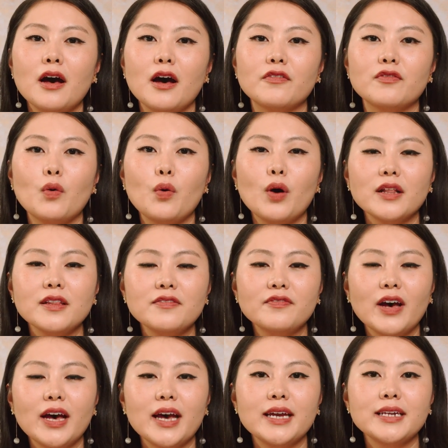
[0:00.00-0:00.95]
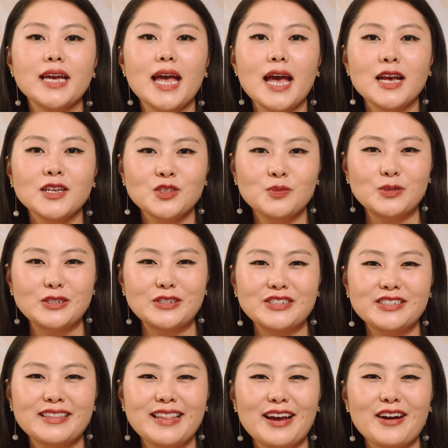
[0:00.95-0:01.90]
of qualified
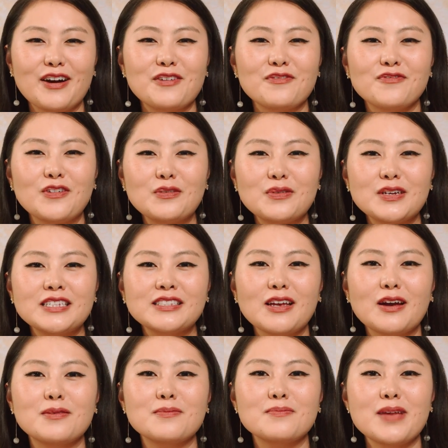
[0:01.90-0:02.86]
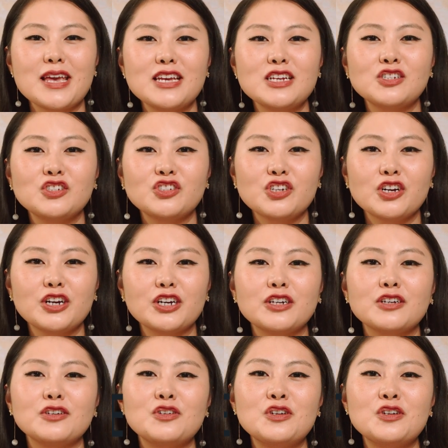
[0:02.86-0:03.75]
experts that are focused on making sure